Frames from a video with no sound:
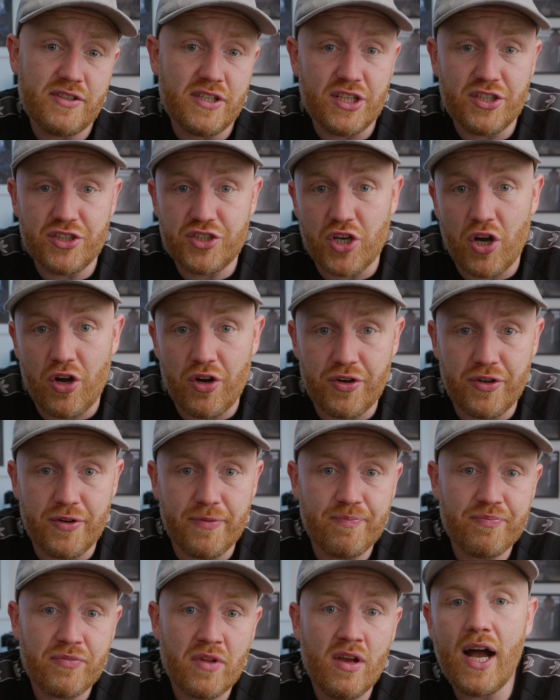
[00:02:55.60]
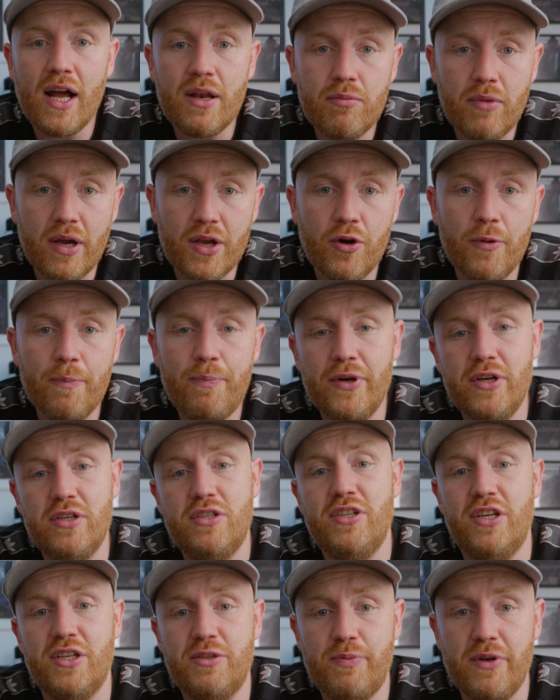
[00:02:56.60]
seen shot on them, and my own
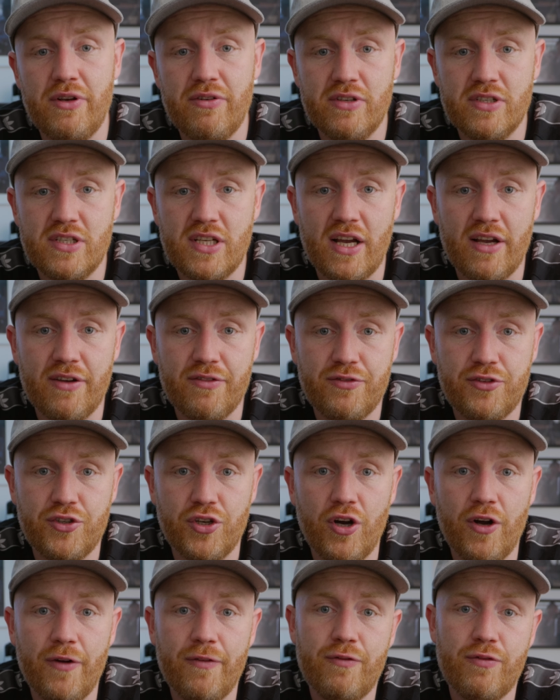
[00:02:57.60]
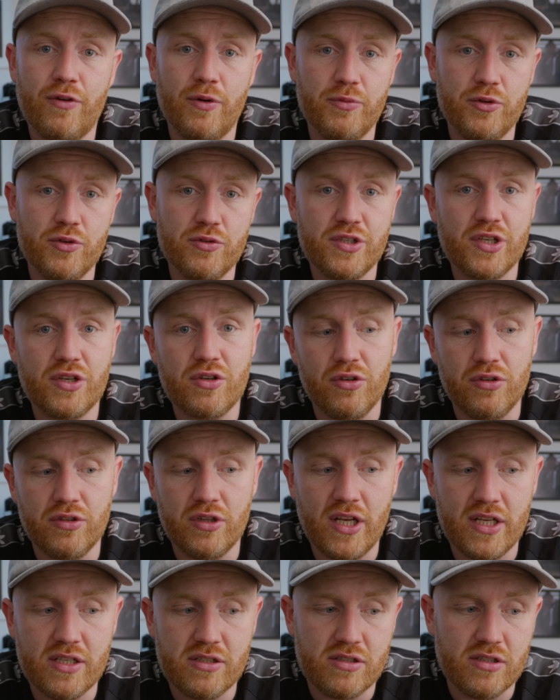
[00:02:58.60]
personal experience I've shot from using Cooke
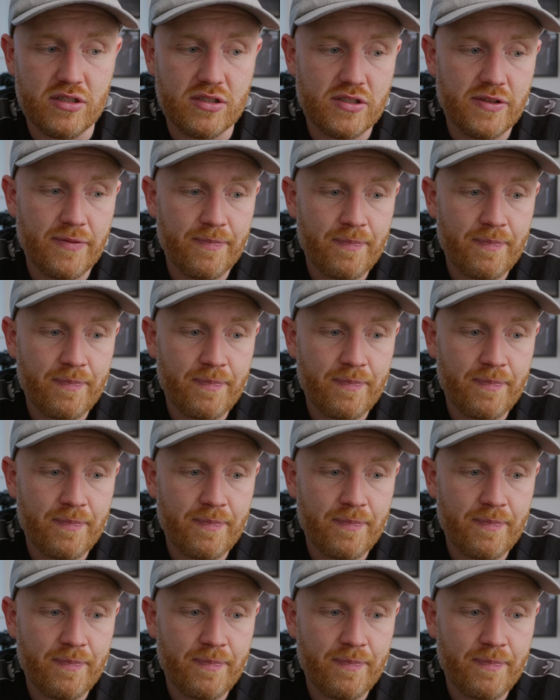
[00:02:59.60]
lenses.